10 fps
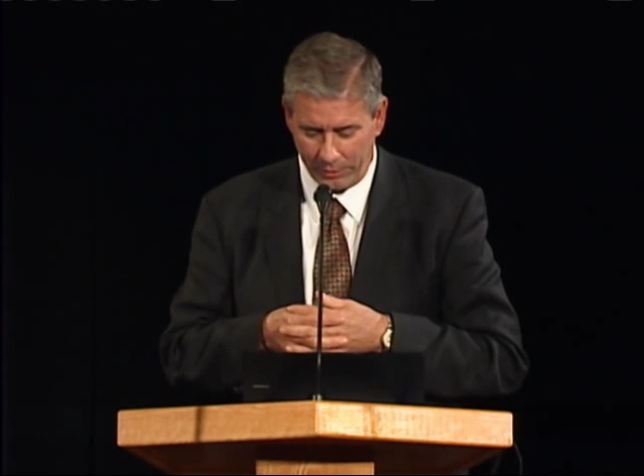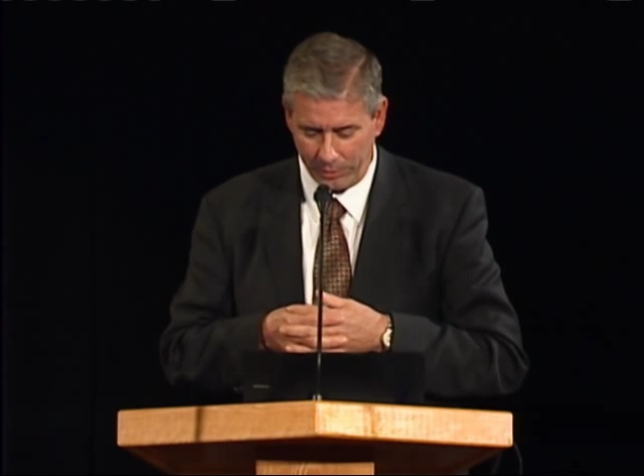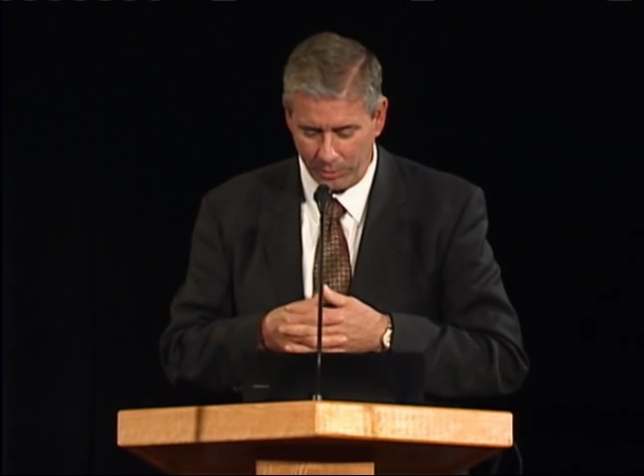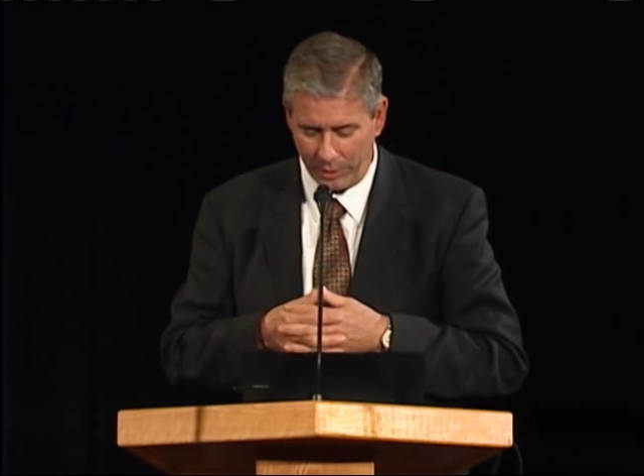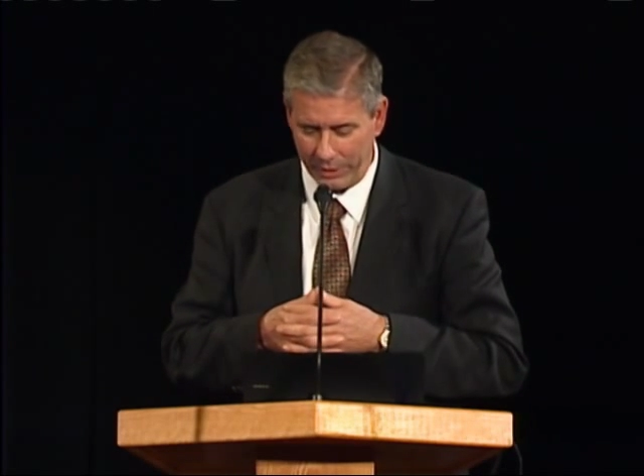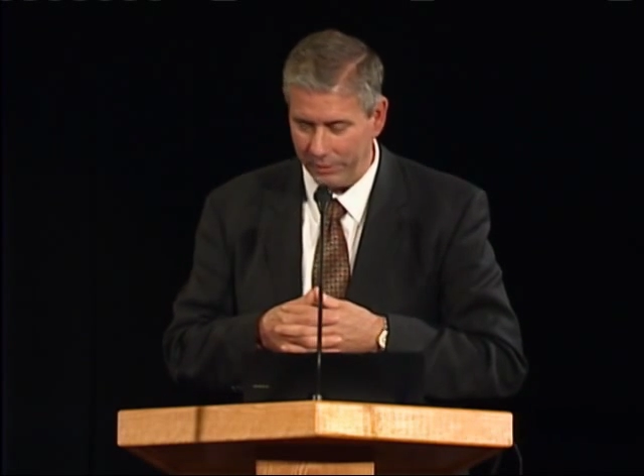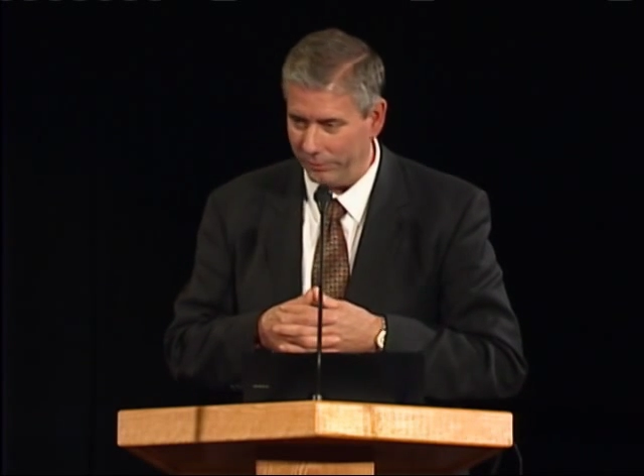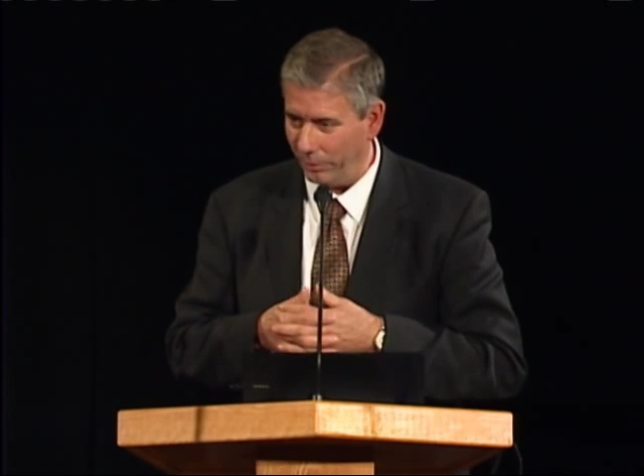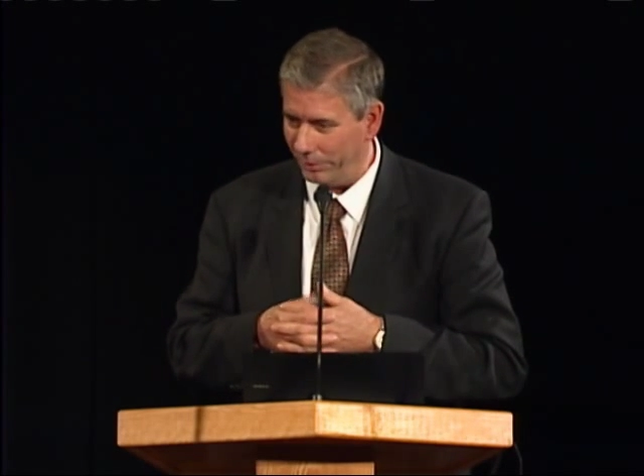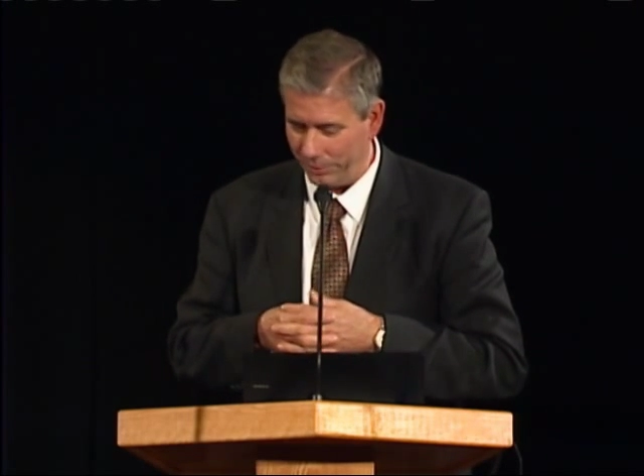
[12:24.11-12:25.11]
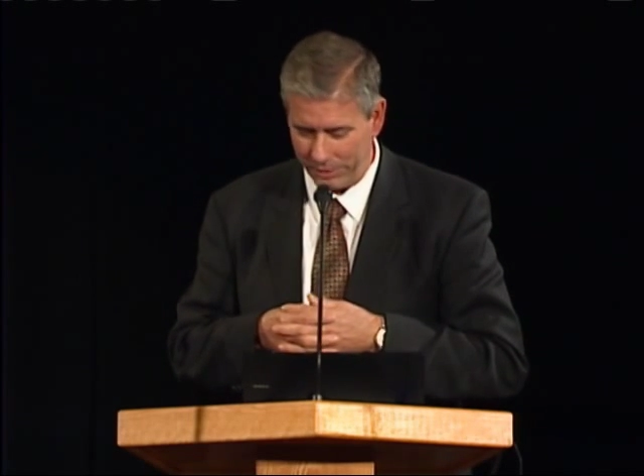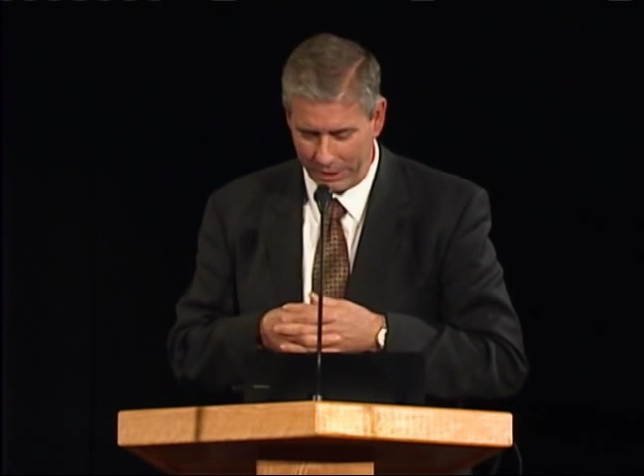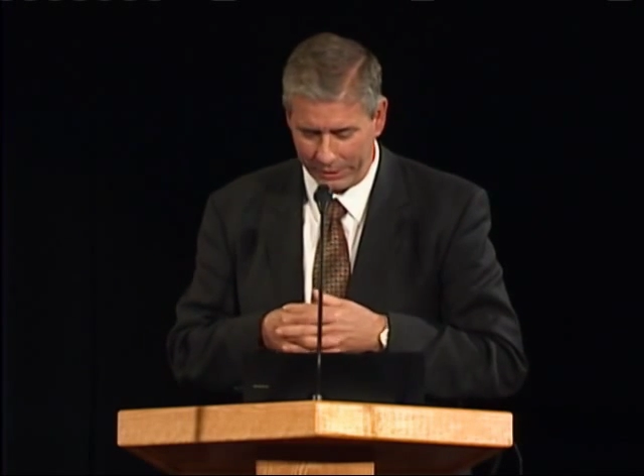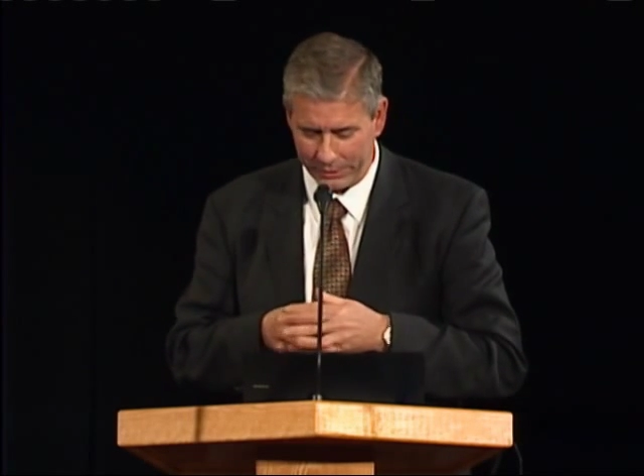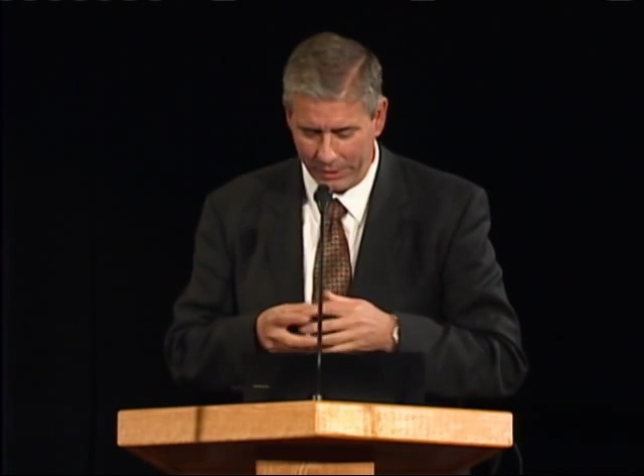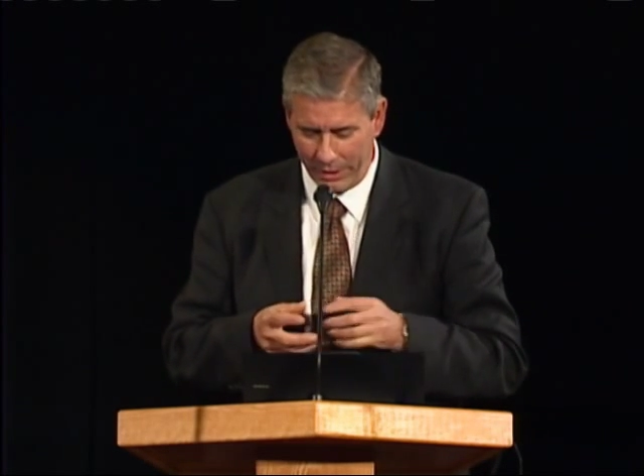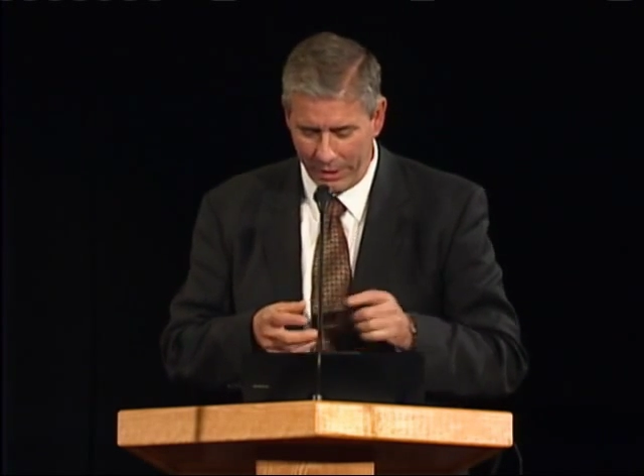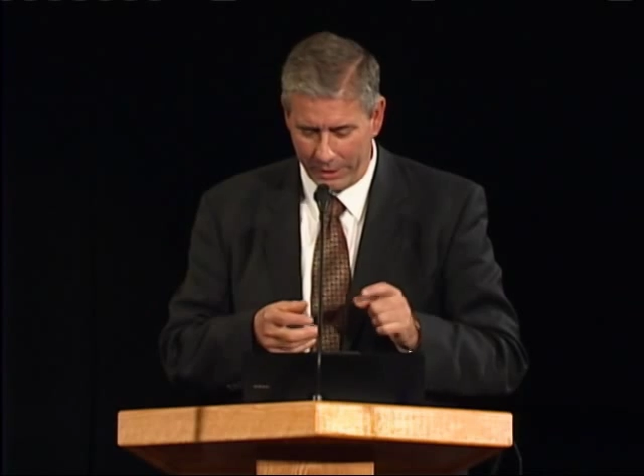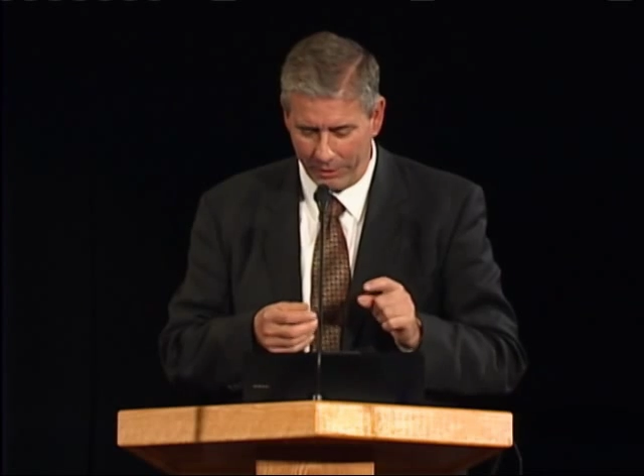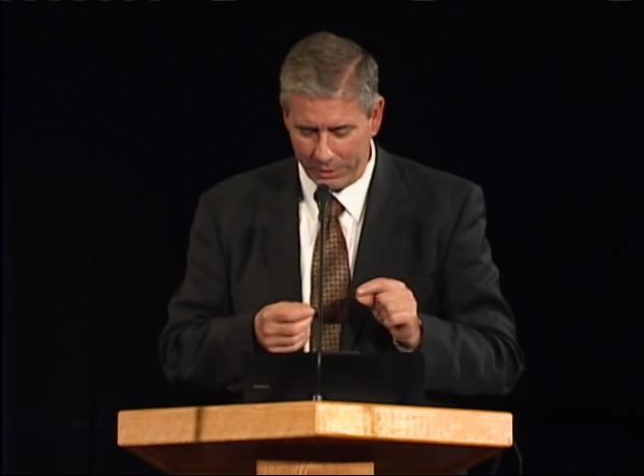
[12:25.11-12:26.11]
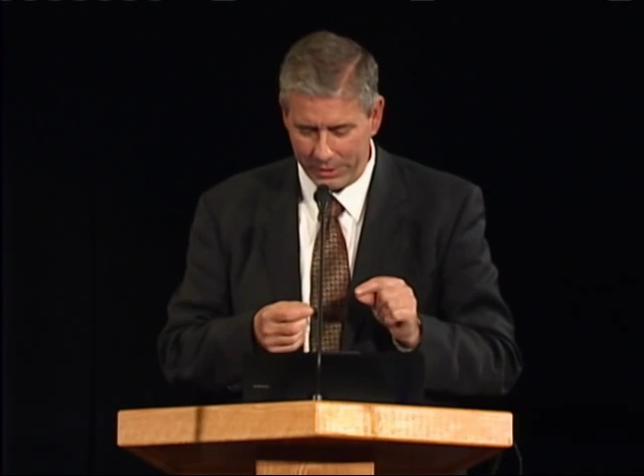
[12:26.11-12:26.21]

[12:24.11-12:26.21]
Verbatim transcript: through 20 and 4 through 6. There it